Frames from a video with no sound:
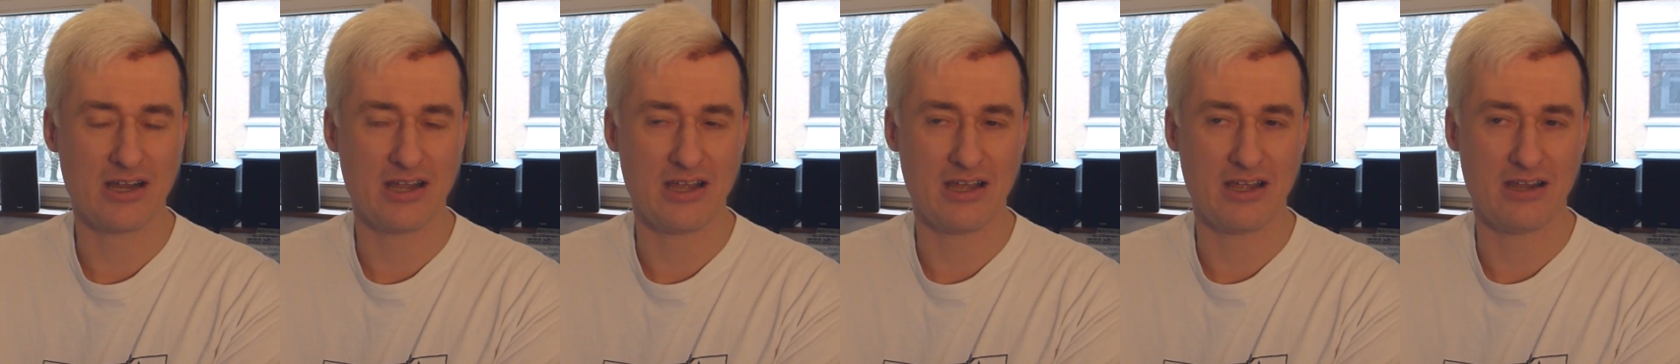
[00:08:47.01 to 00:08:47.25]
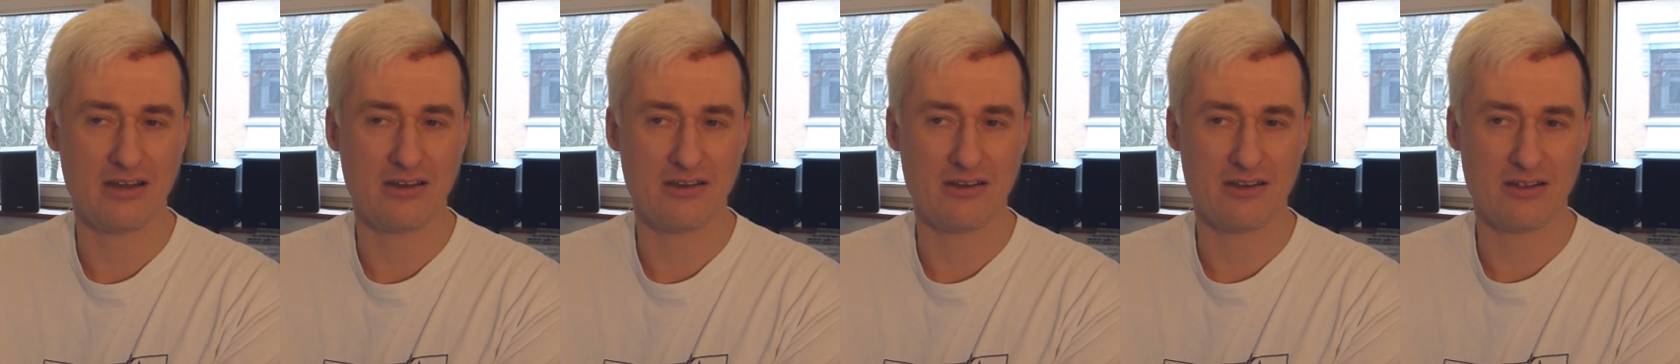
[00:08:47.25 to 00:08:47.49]

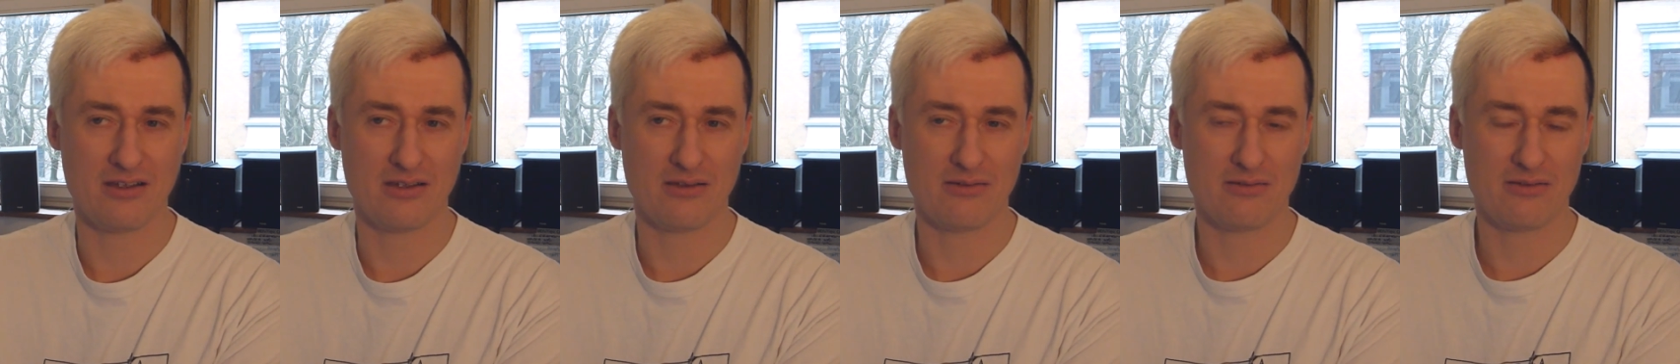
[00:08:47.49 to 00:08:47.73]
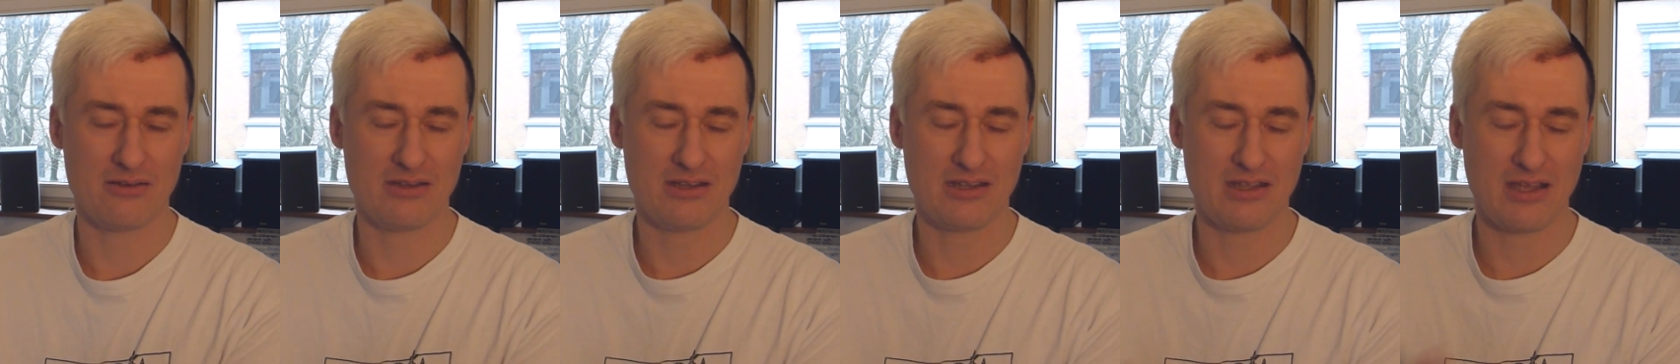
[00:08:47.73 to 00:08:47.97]
and
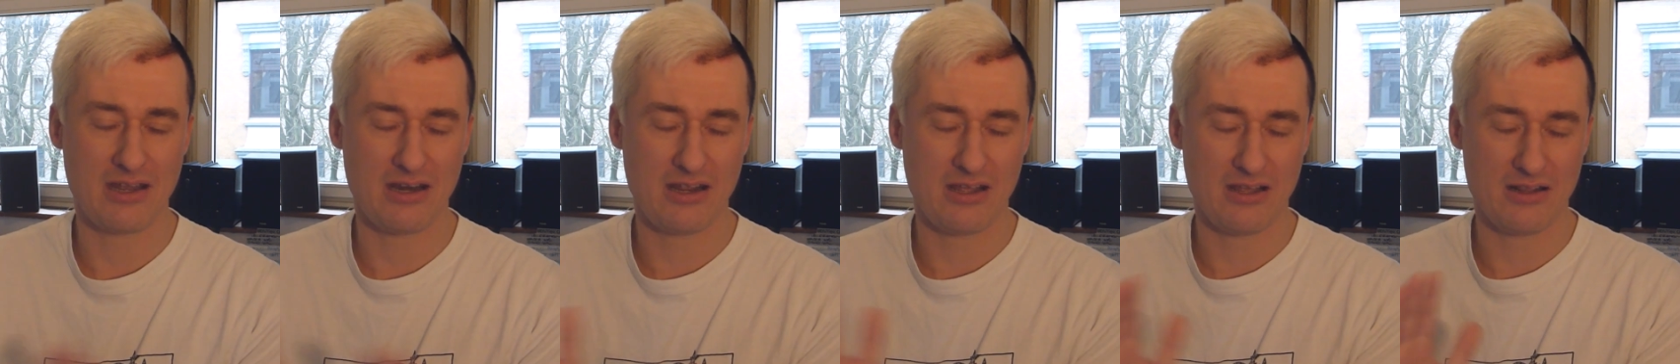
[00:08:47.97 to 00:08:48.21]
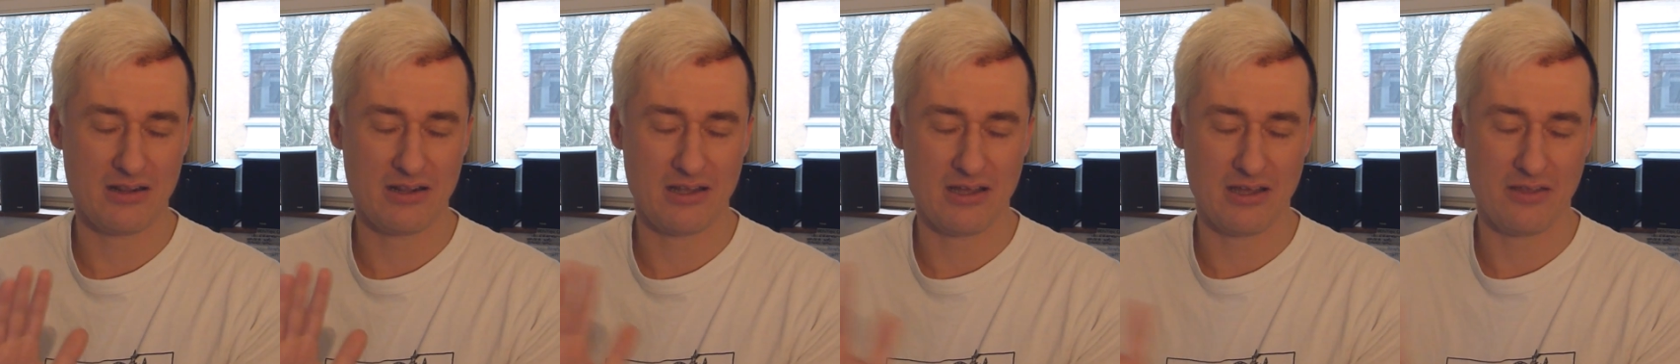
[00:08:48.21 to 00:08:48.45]

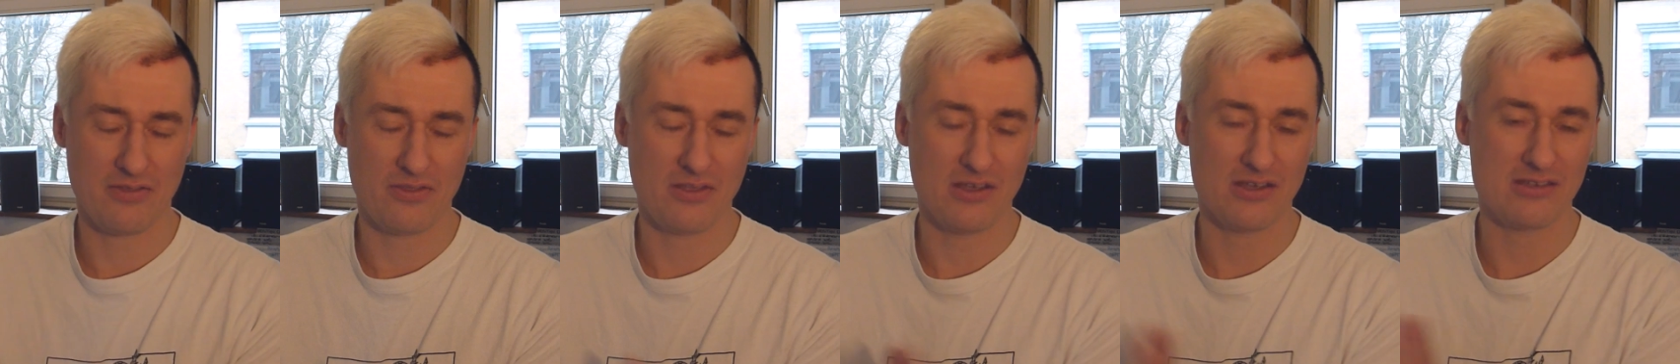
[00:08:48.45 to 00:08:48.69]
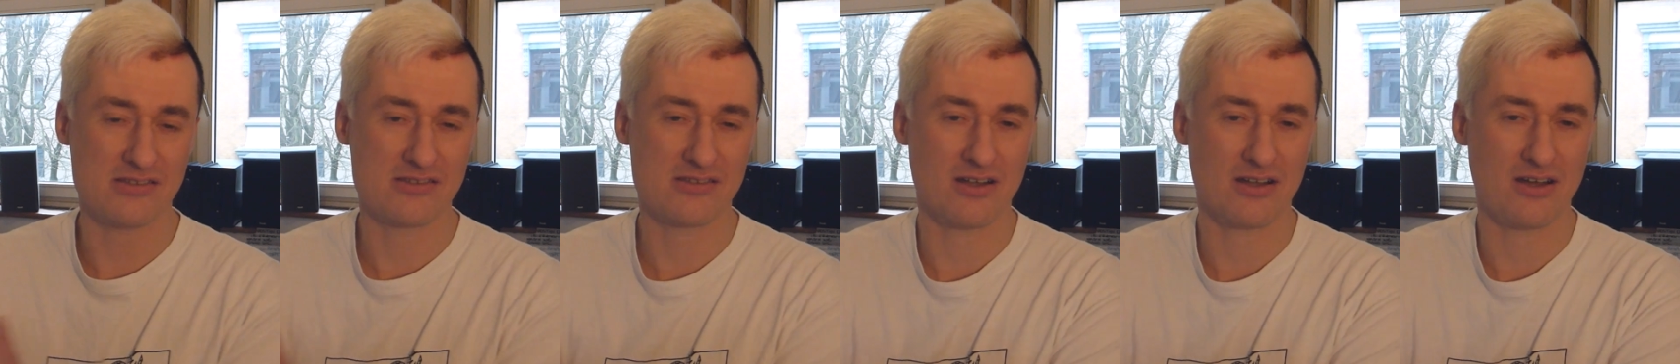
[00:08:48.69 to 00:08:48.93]
getting, like,
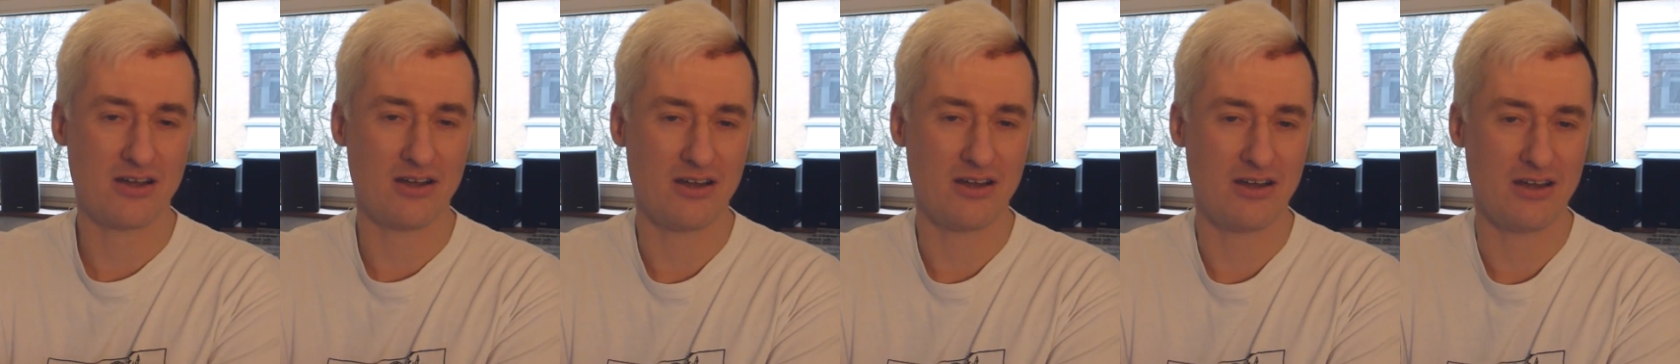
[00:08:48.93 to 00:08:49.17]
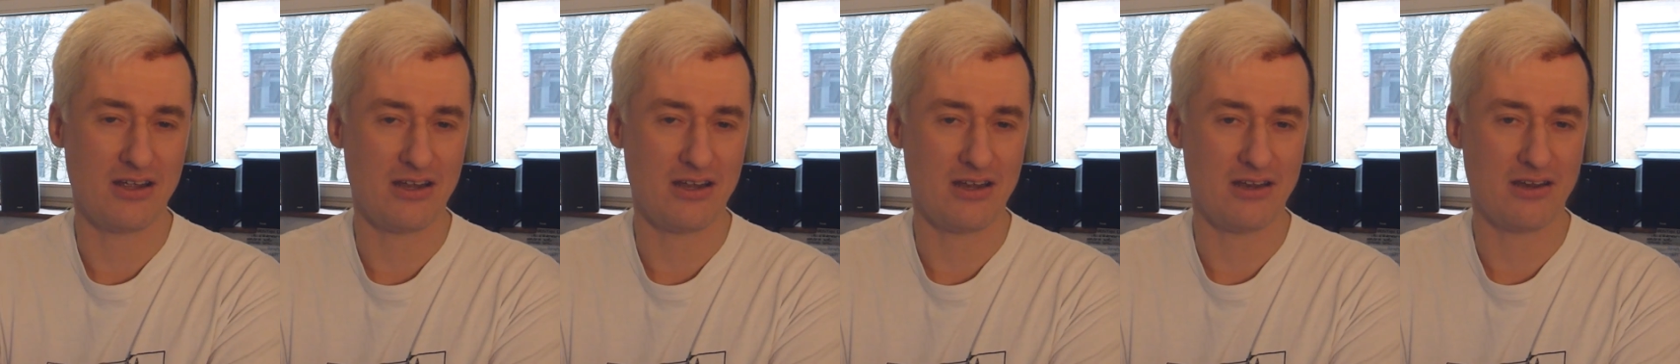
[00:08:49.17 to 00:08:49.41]
things
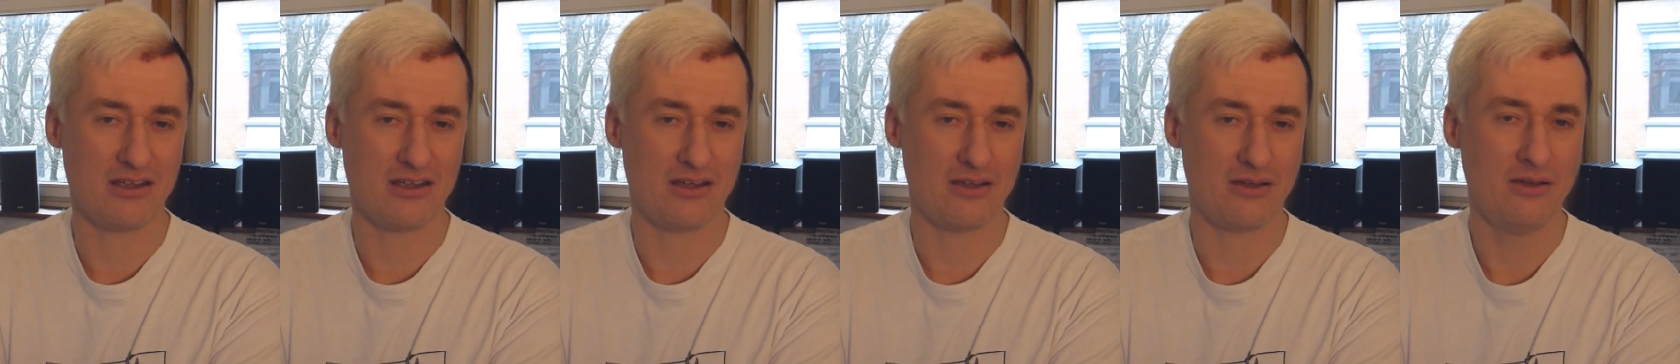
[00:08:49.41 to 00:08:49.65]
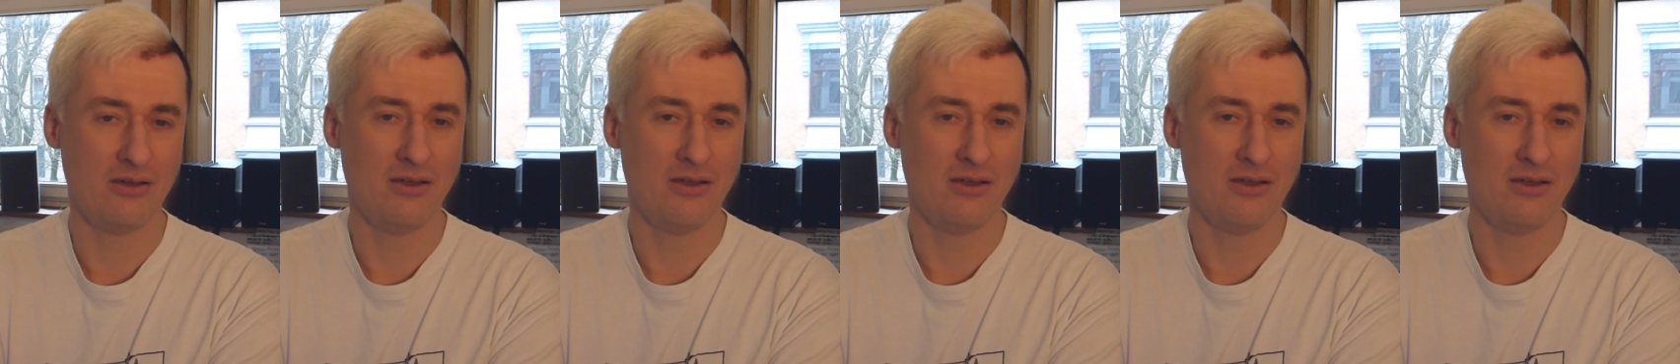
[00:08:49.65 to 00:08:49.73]
done, and